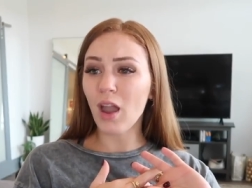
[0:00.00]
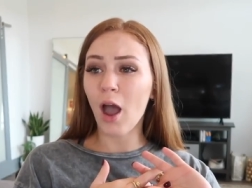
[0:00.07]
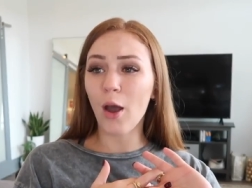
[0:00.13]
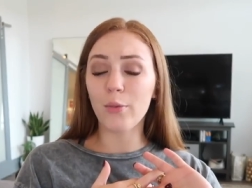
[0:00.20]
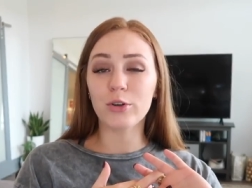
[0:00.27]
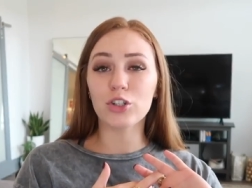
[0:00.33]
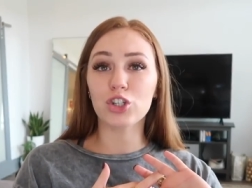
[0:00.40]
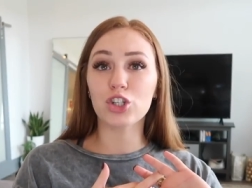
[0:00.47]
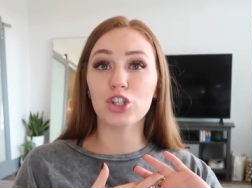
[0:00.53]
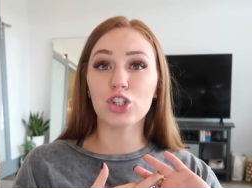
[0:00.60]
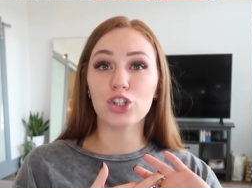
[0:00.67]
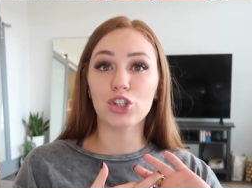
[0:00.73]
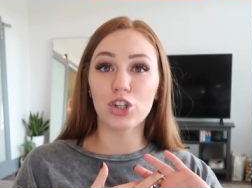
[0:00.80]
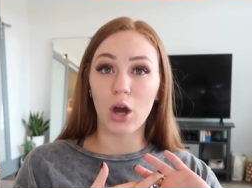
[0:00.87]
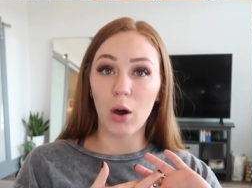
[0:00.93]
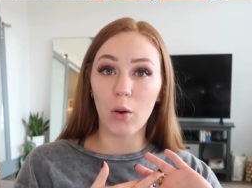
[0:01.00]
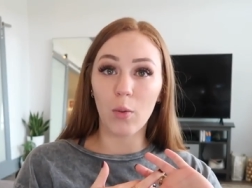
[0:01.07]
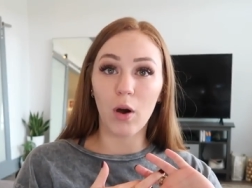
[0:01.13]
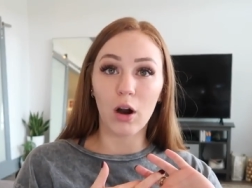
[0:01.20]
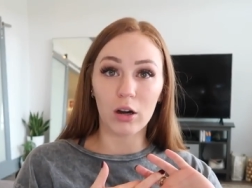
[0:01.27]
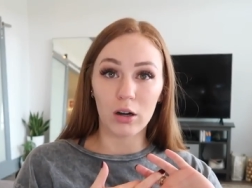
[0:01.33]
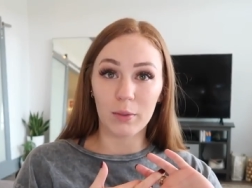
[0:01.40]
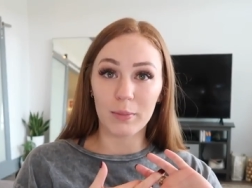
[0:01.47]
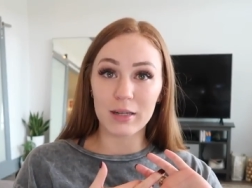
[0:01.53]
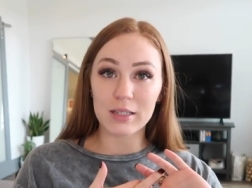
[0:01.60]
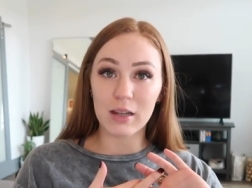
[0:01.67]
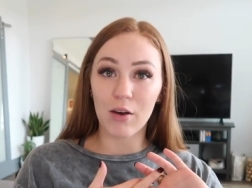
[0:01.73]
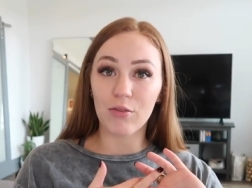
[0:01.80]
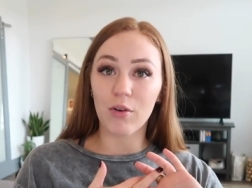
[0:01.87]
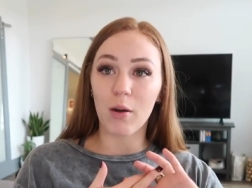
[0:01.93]
I was just so hard on
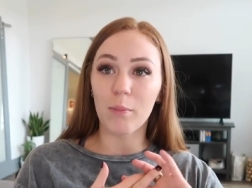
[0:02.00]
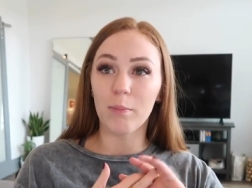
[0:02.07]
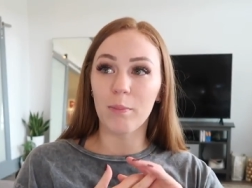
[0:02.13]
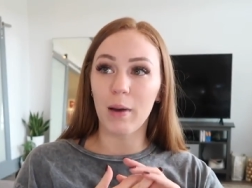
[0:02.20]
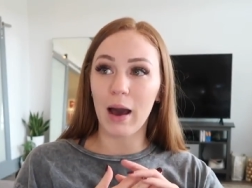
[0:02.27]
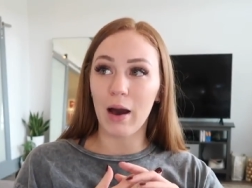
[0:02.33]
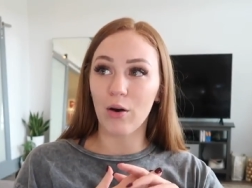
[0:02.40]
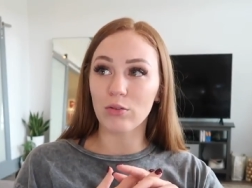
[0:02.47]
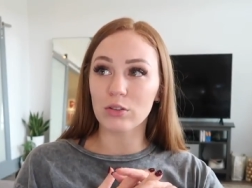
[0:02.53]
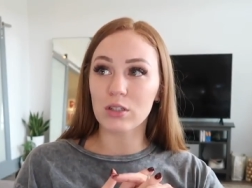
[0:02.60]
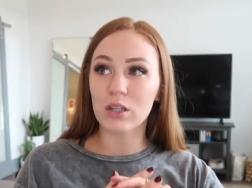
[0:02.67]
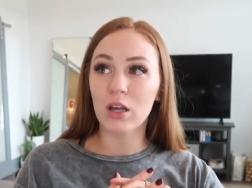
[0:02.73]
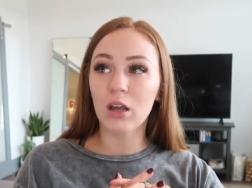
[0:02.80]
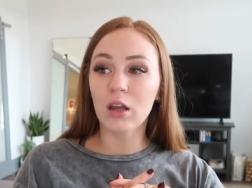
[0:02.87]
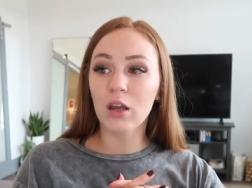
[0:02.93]
myself about